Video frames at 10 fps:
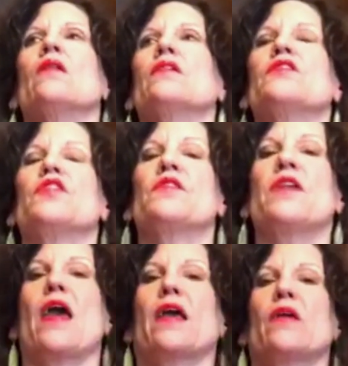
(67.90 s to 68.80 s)
Let's just
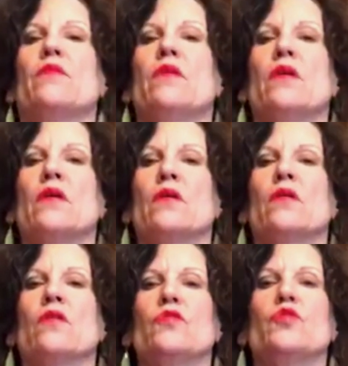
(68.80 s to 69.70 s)
take and
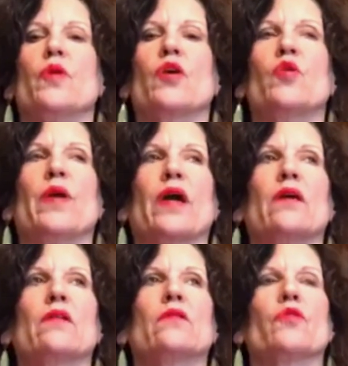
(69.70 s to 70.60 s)
do a quick
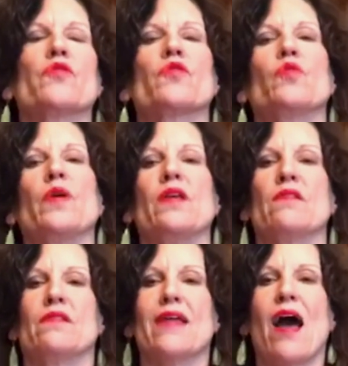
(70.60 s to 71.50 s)
little
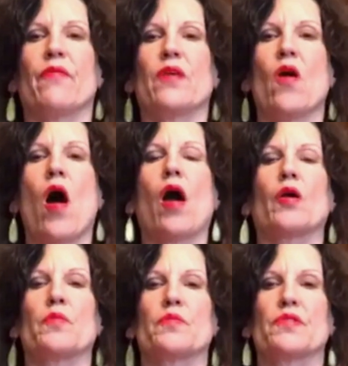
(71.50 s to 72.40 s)
squeeze down the
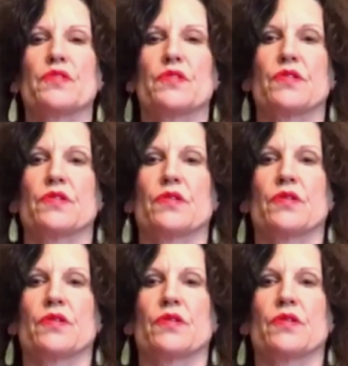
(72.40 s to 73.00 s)
arms.